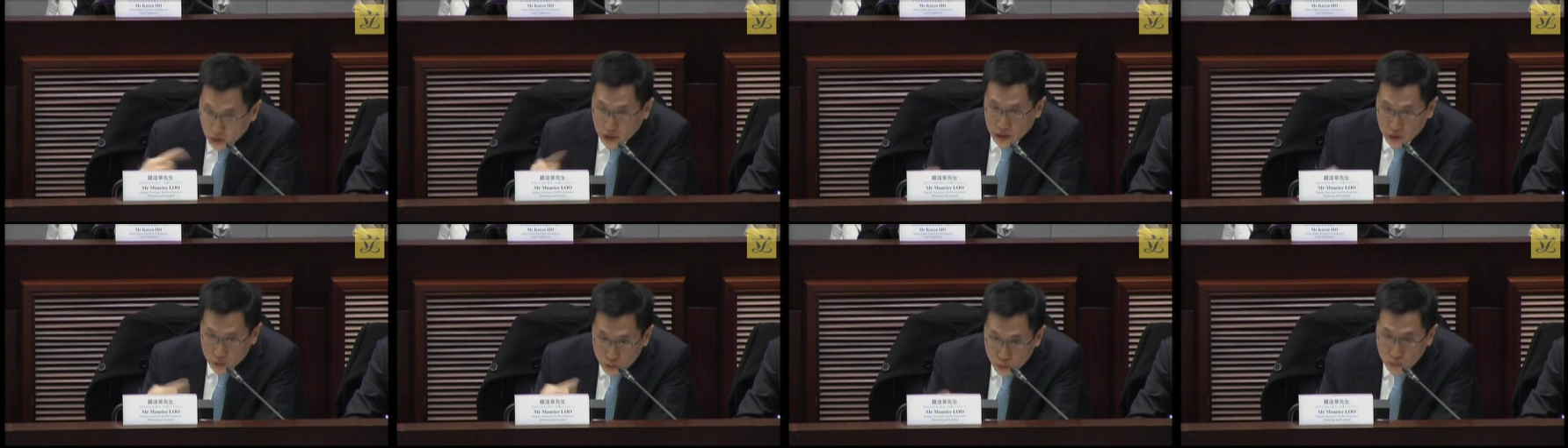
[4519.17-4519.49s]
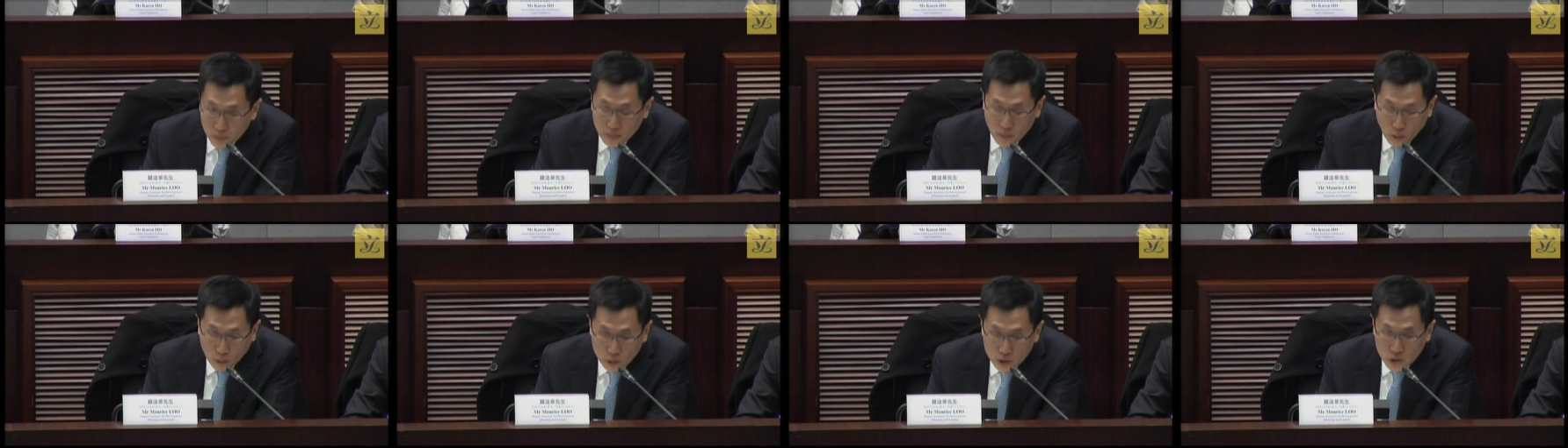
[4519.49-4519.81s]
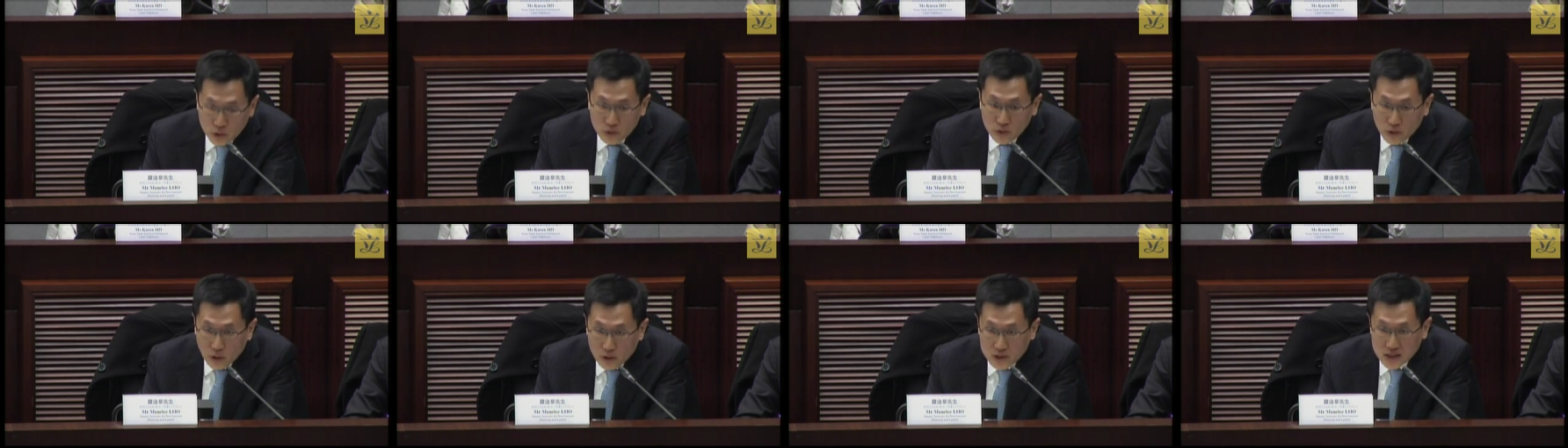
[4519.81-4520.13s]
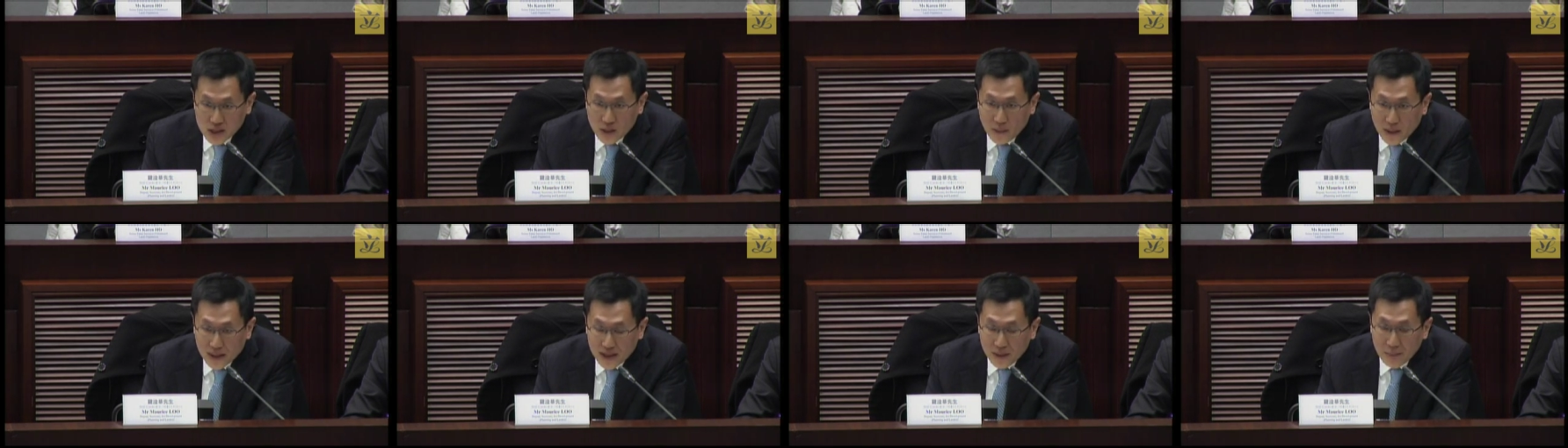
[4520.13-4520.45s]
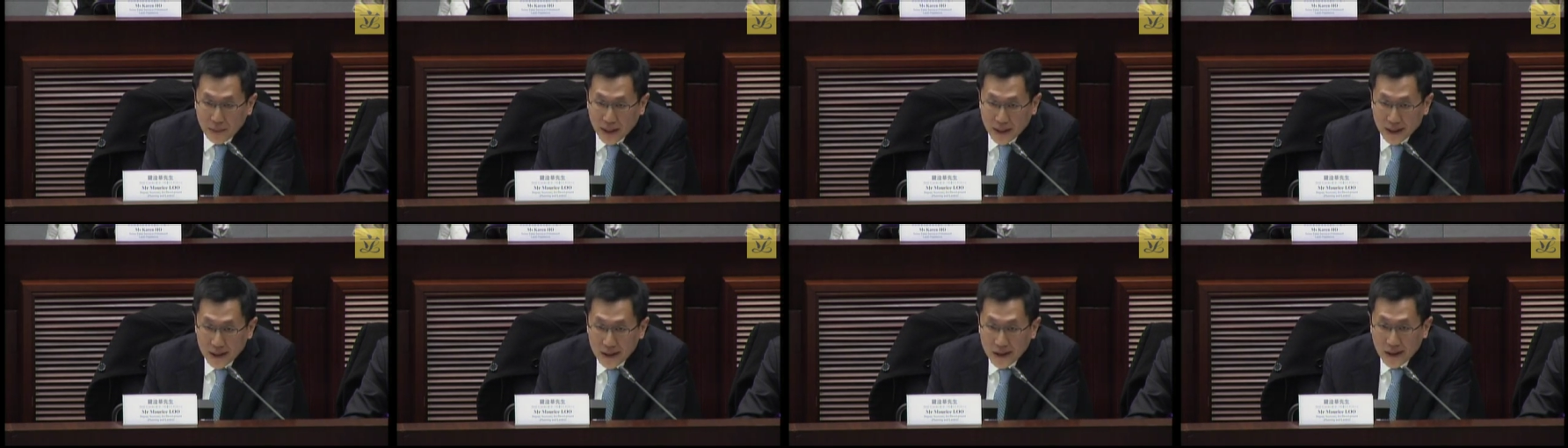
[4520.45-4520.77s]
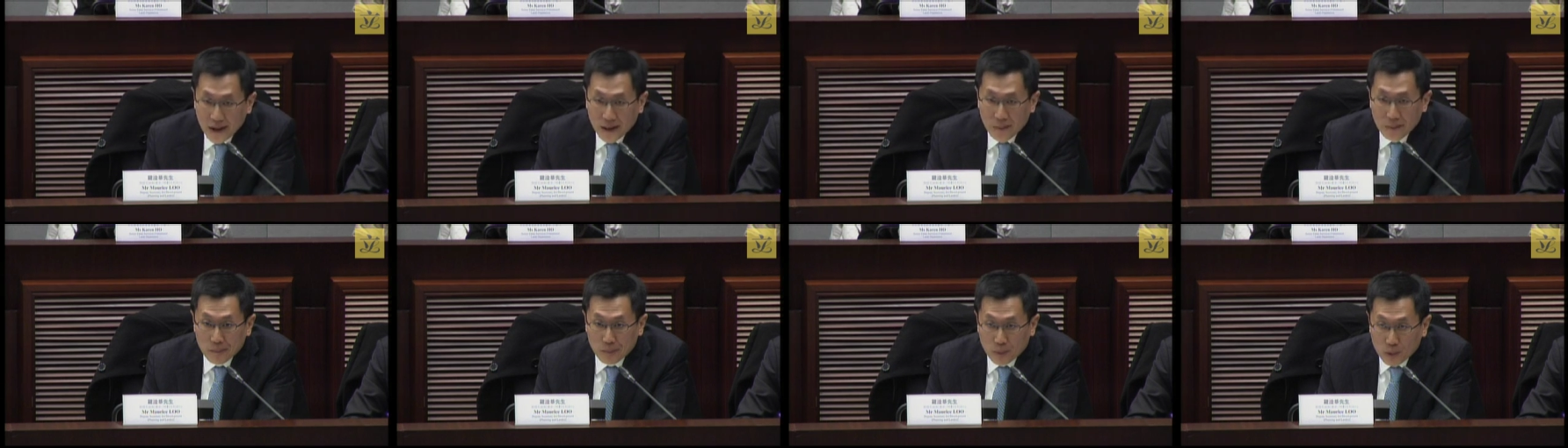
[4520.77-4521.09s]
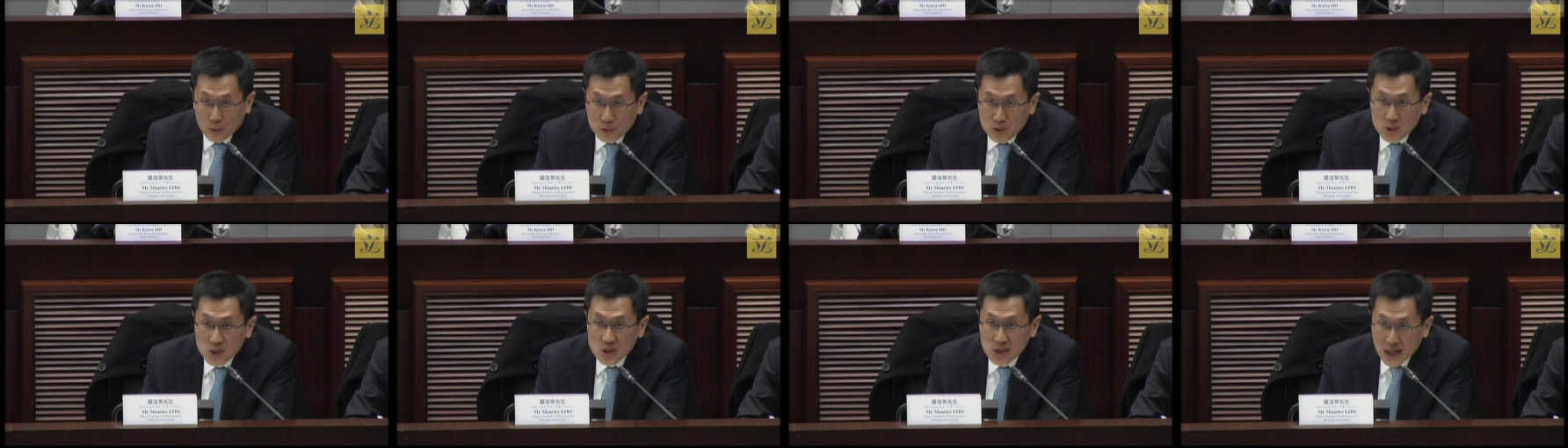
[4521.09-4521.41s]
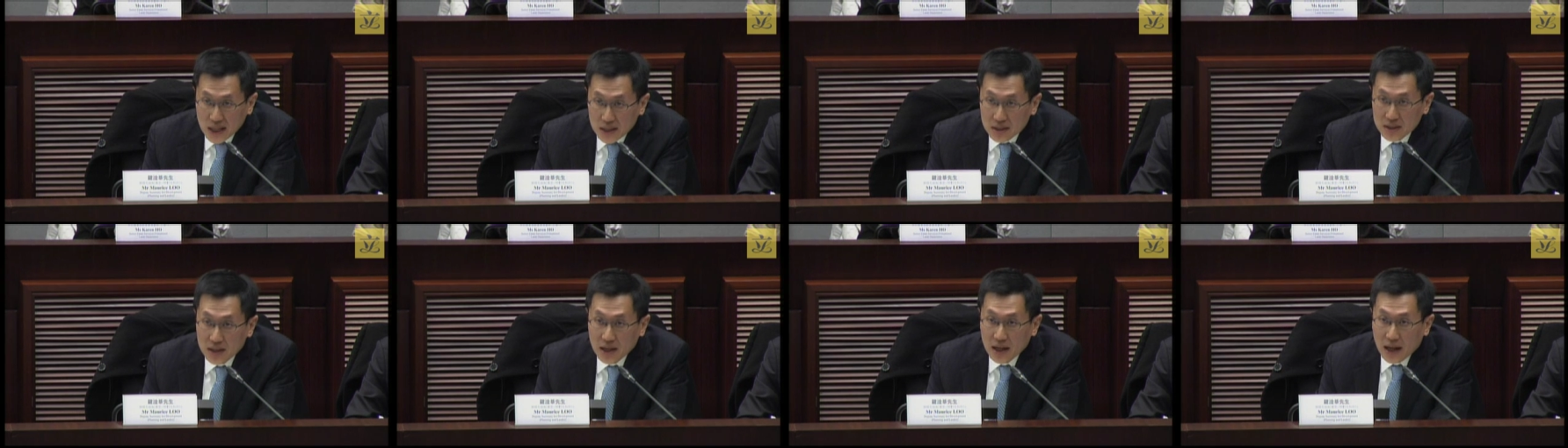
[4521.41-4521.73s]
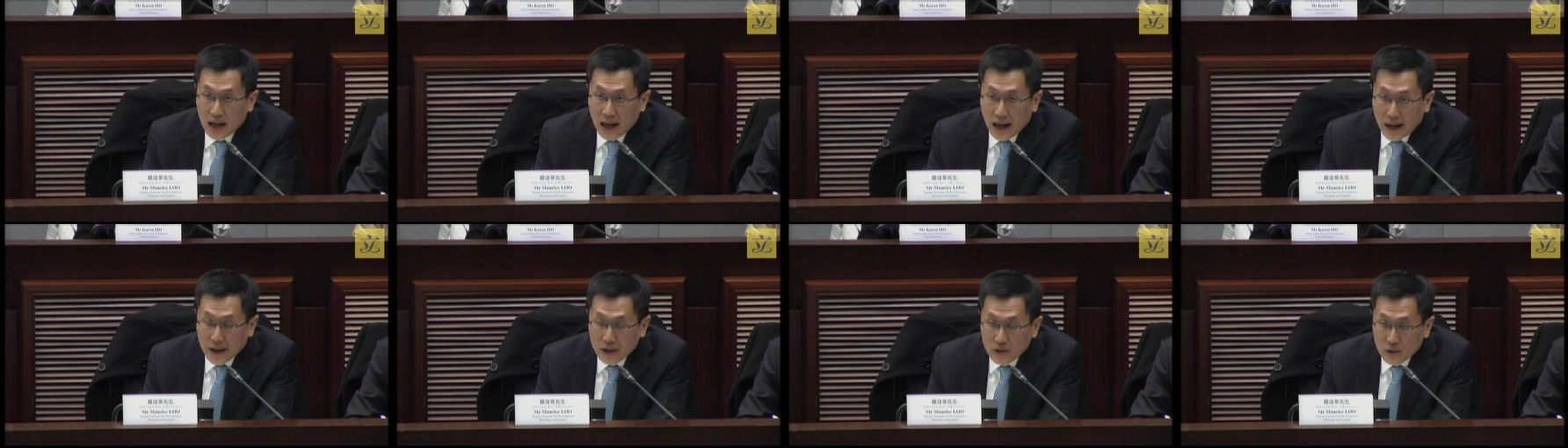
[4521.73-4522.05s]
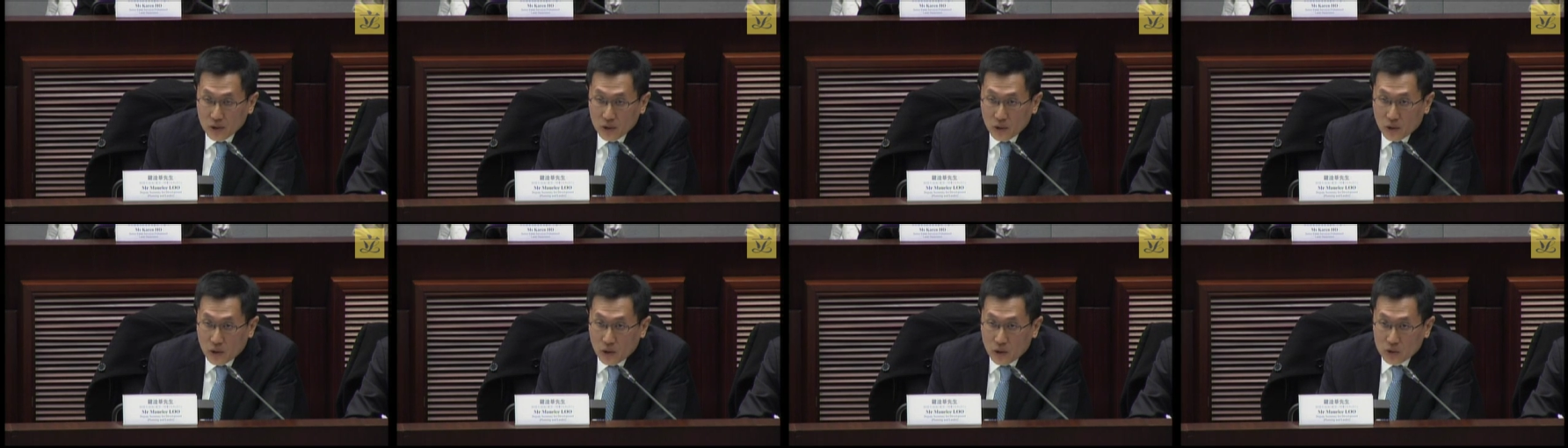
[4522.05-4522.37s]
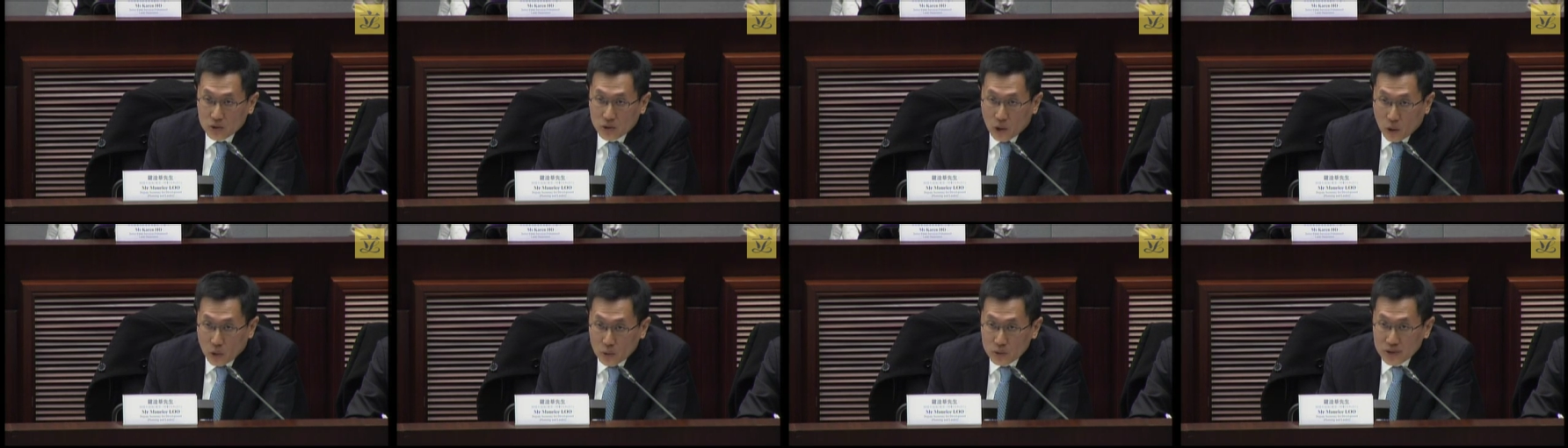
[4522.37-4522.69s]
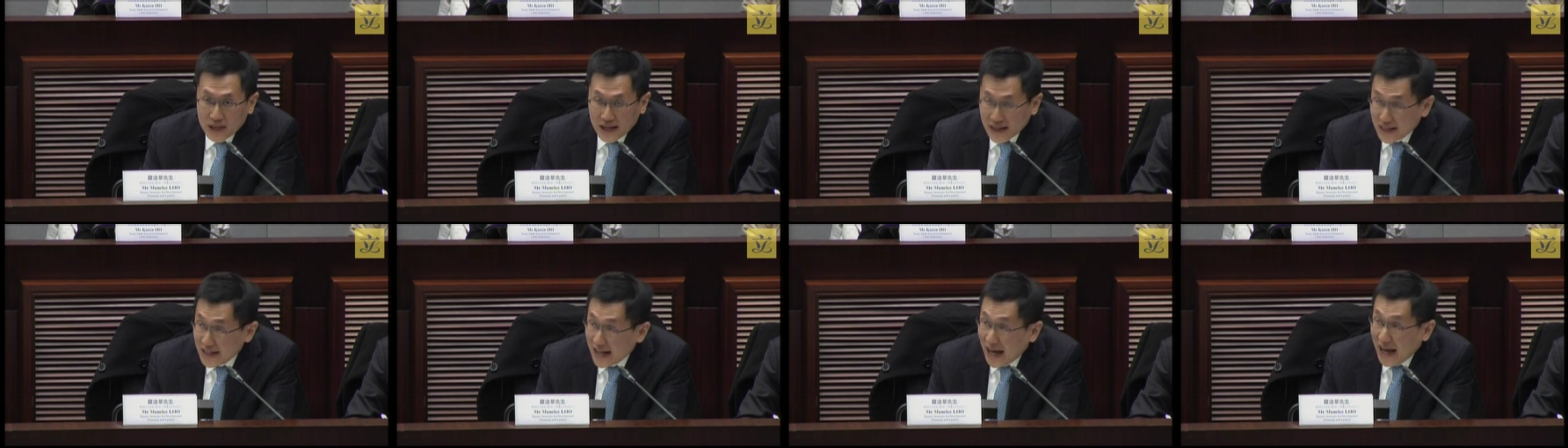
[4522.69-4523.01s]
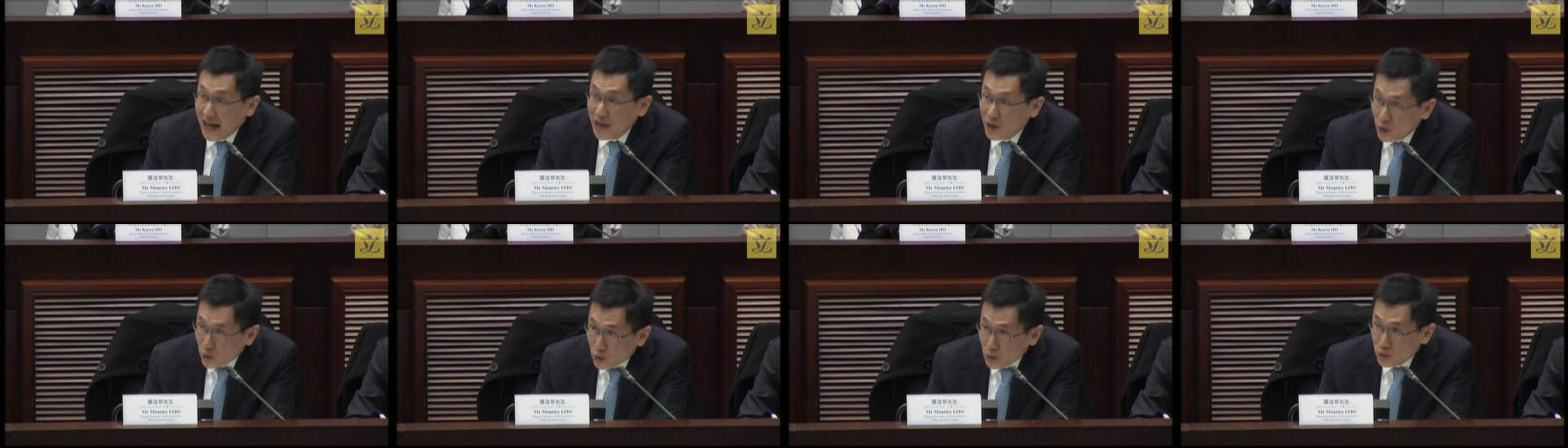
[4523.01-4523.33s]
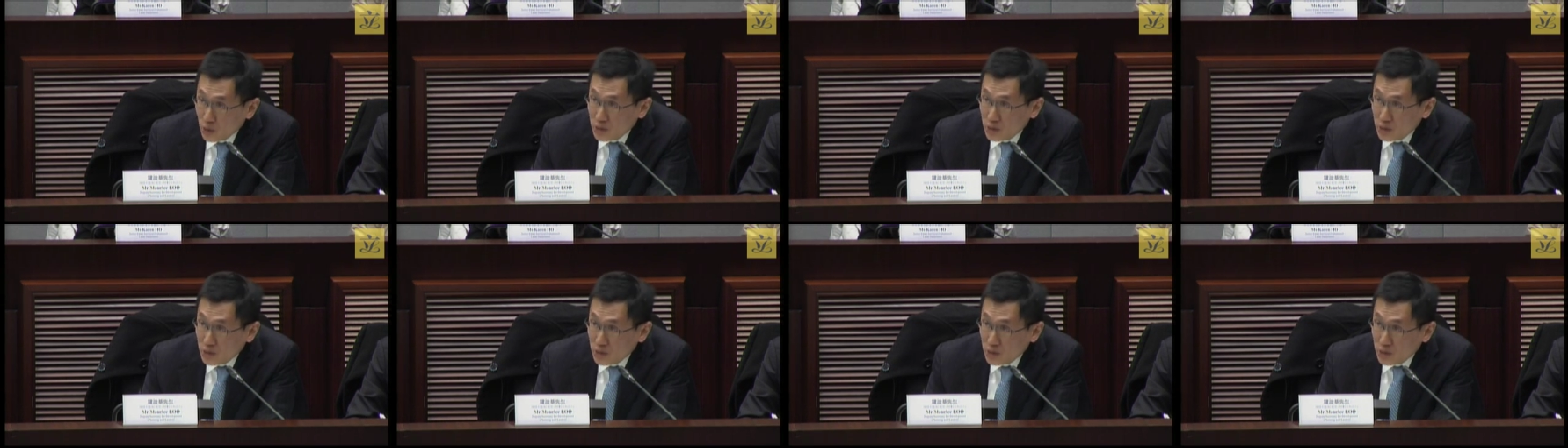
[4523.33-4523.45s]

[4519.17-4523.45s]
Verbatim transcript: land premium, that is the two-third outstanding land premium that I talked about just now.